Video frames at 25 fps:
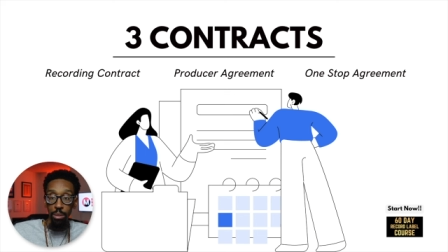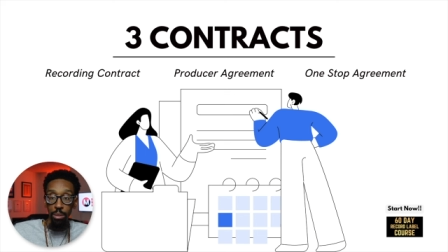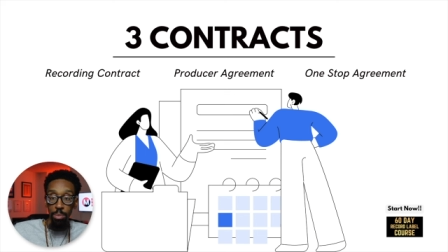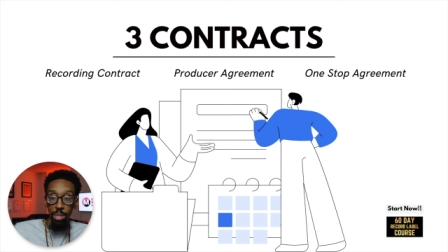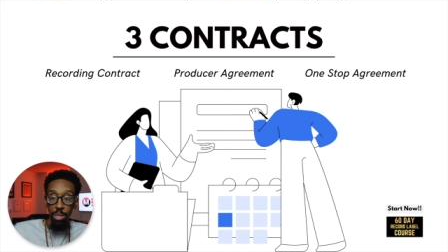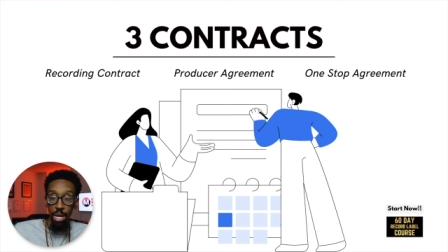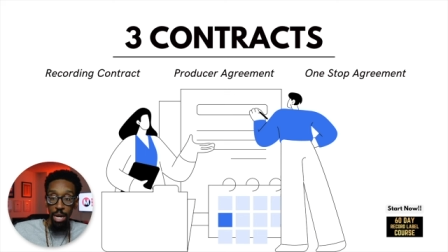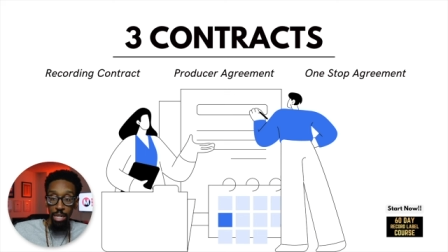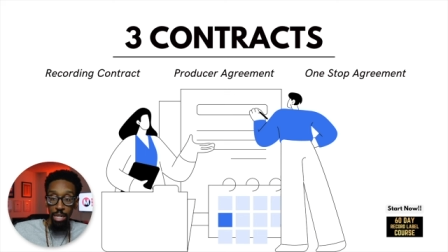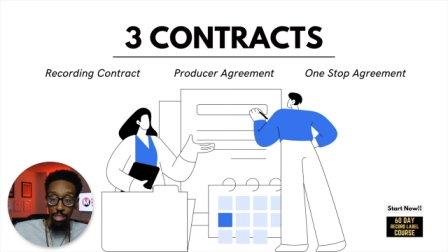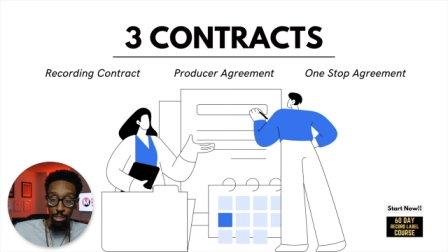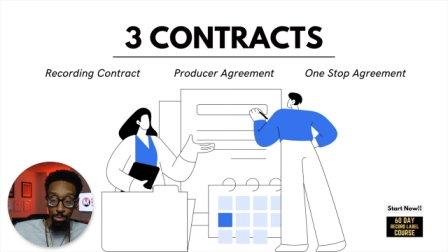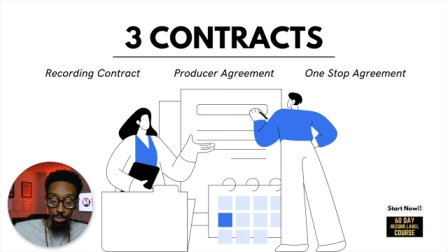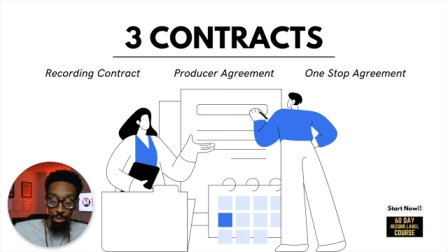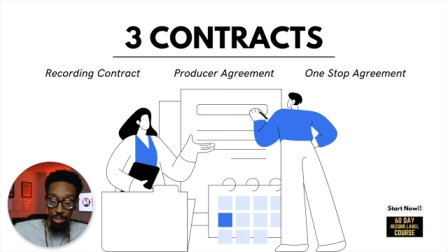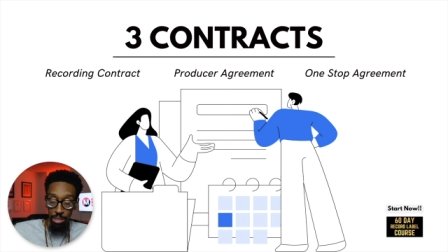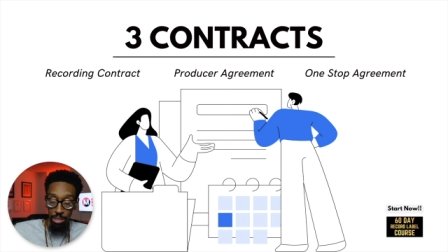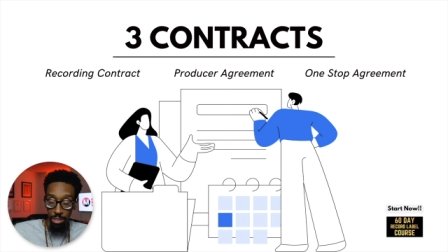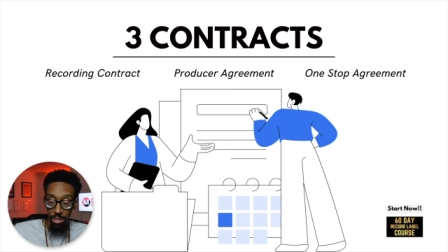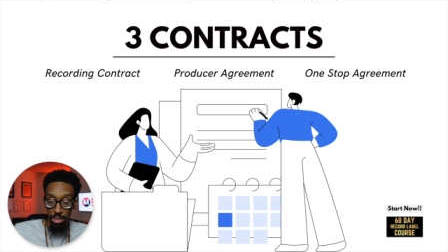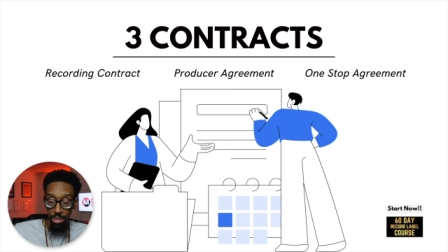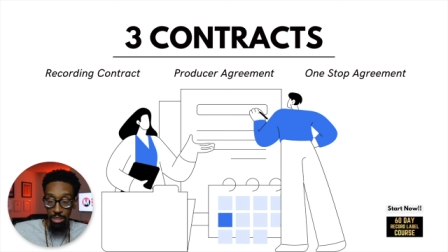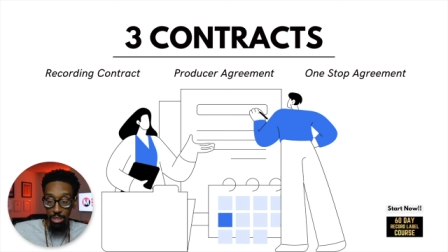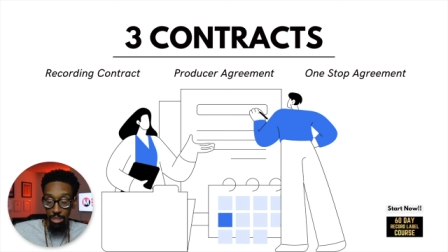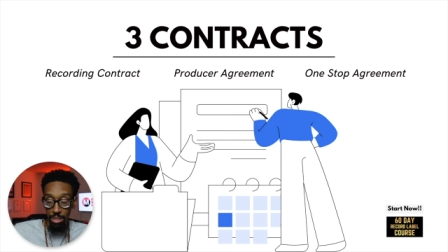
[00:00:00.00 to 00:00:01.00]
beyond
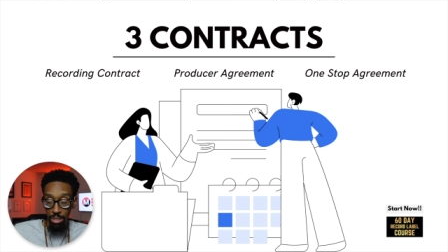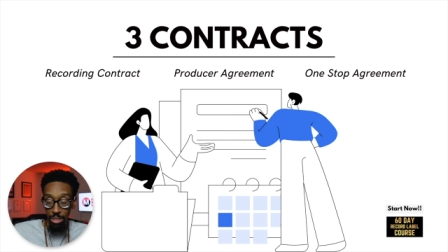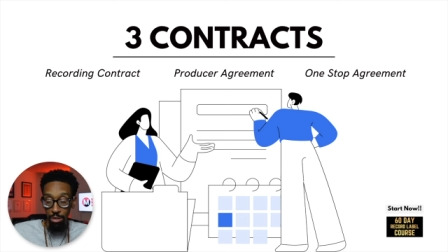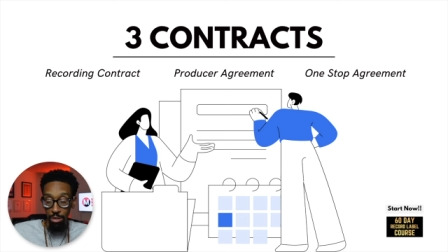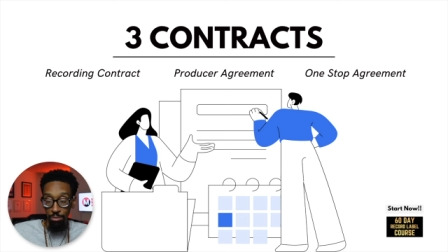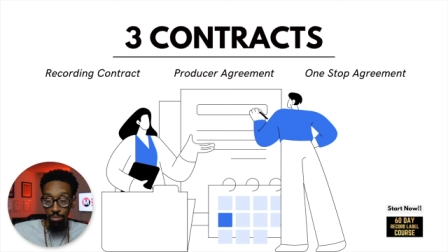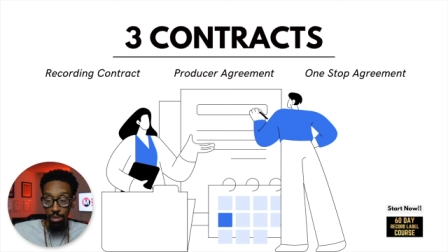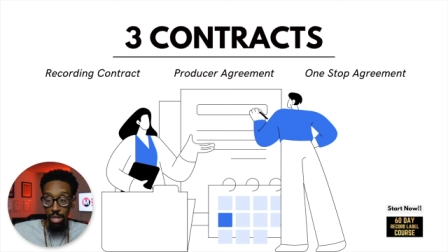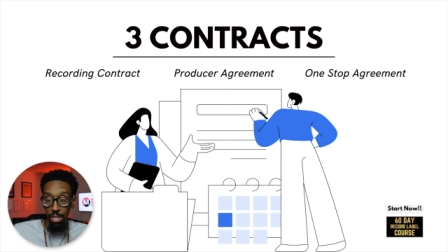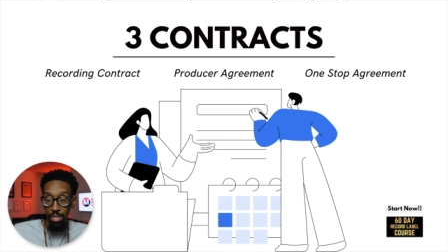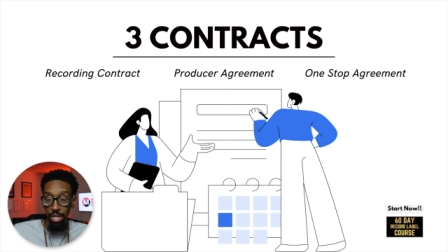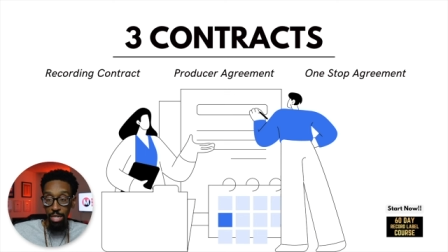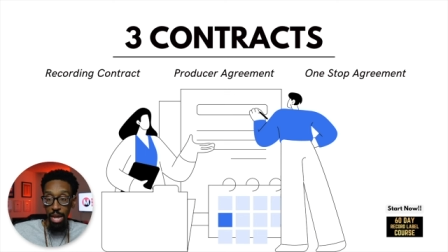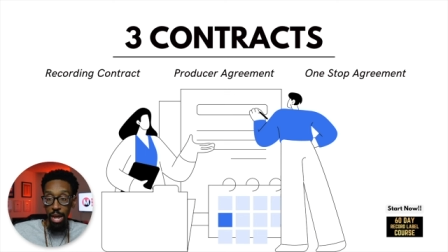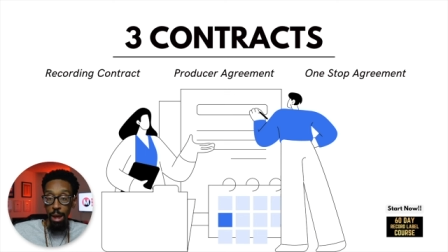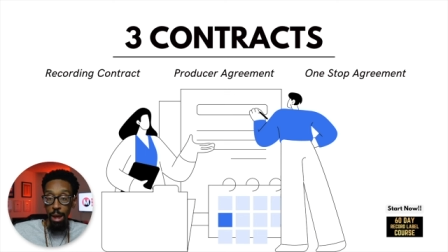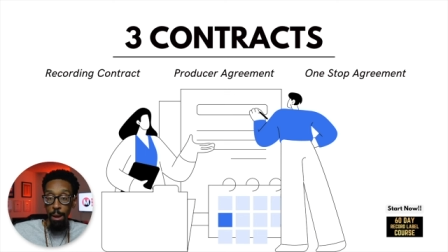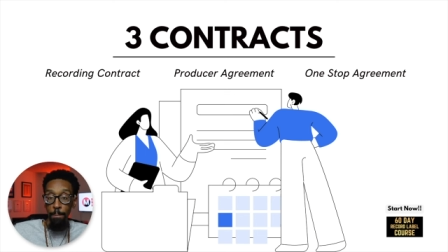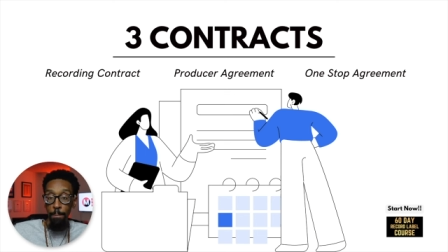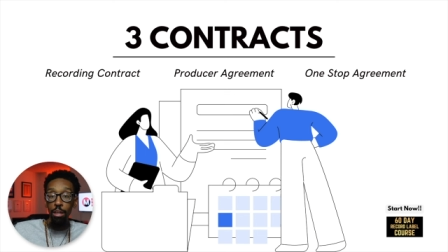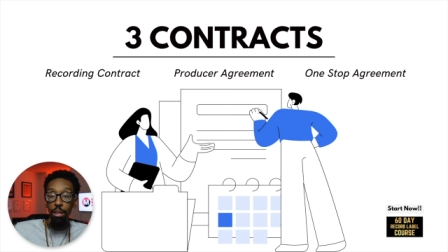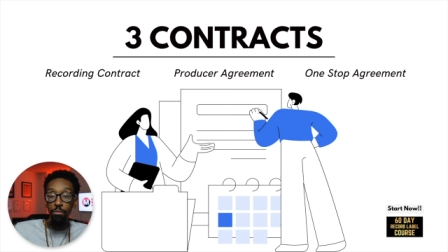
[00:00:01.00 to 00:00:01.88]
split sheets and stuff like that